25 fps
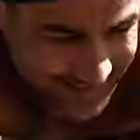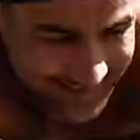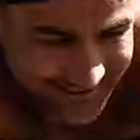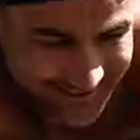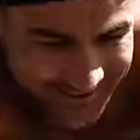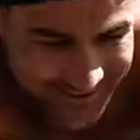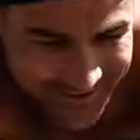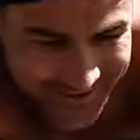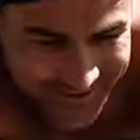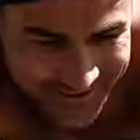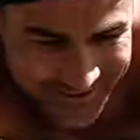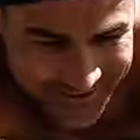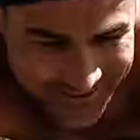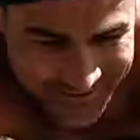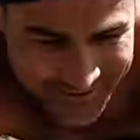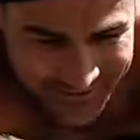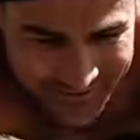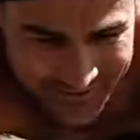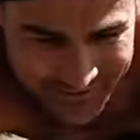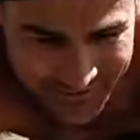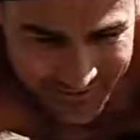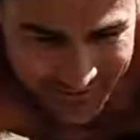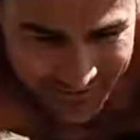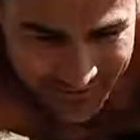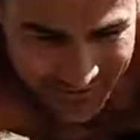Hello,
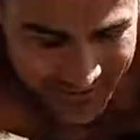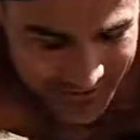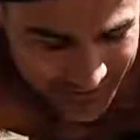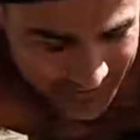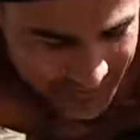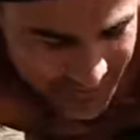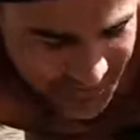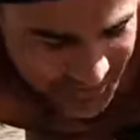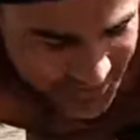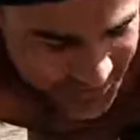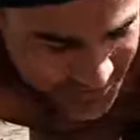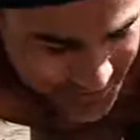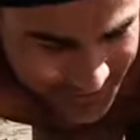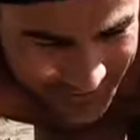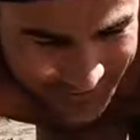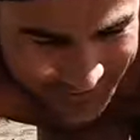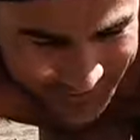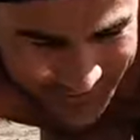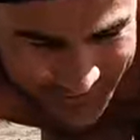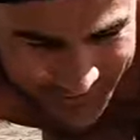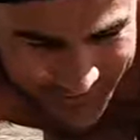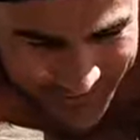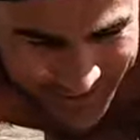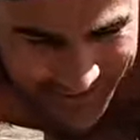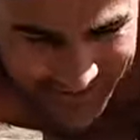you are
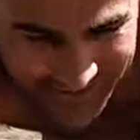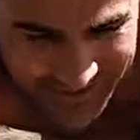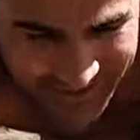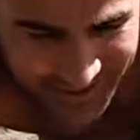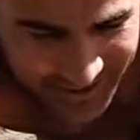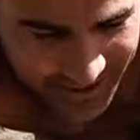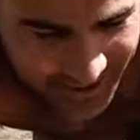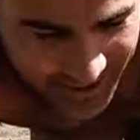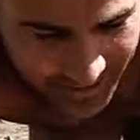beautiful, aren't you?